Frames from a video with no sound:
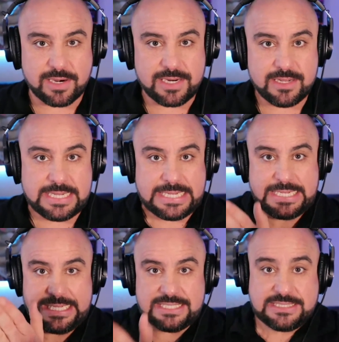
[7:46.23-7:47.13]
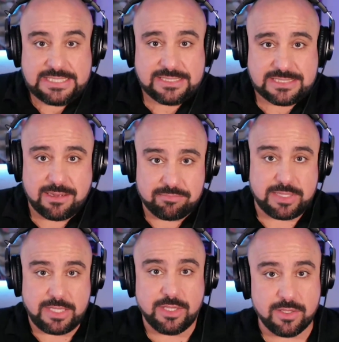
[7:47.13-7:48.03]
right, is this
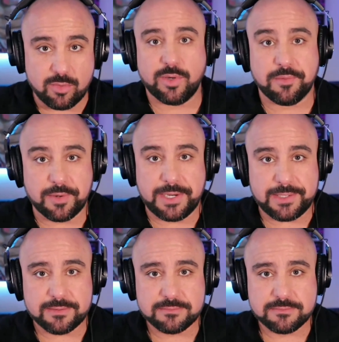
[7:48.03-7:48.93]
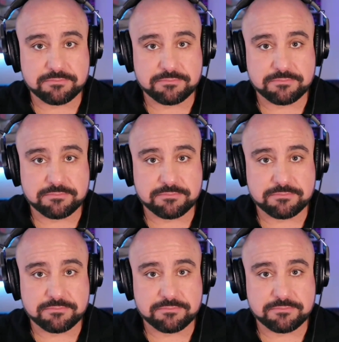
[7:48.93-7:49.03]
something you would read?